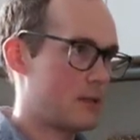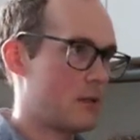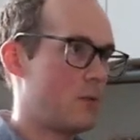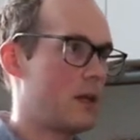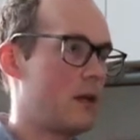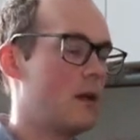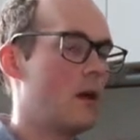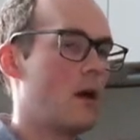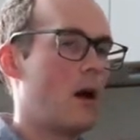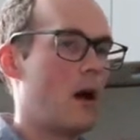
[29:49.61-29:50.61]
And so
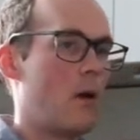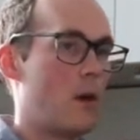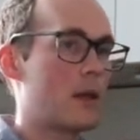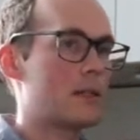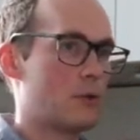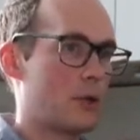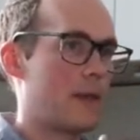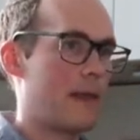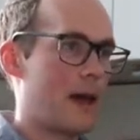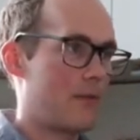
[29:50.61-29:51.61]
we wanted to
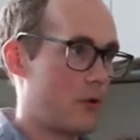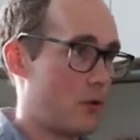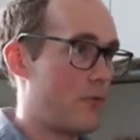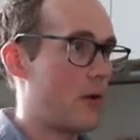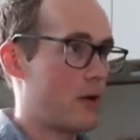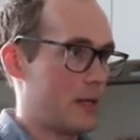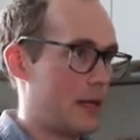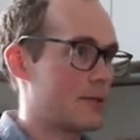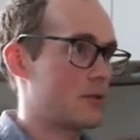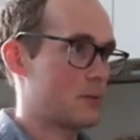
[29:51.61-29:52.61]
look at that for the
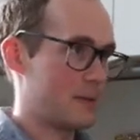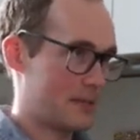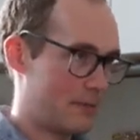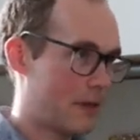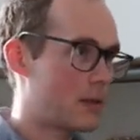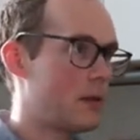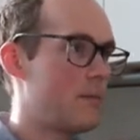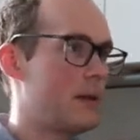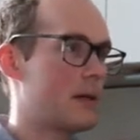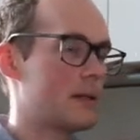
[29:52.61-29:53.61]
ovarian cancer
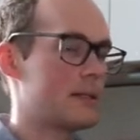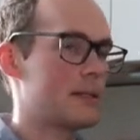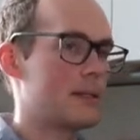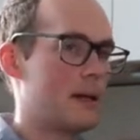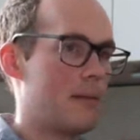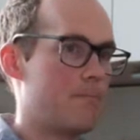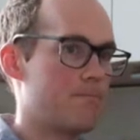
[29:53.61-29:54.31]
specifically because